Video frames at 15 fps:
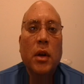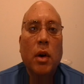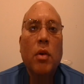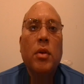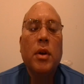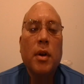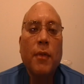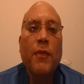
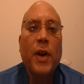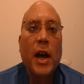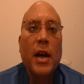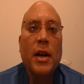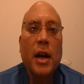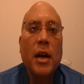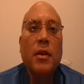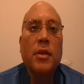only to
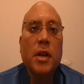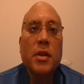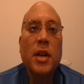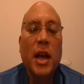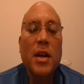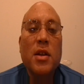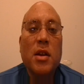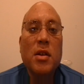find out you,
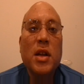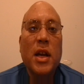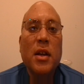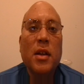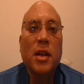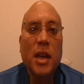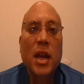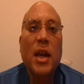that you
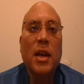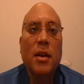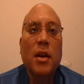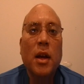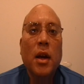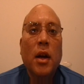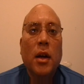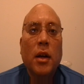didn't
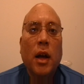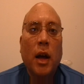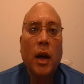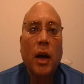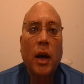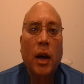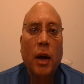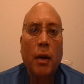get
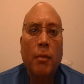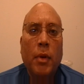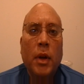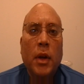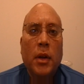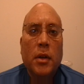um,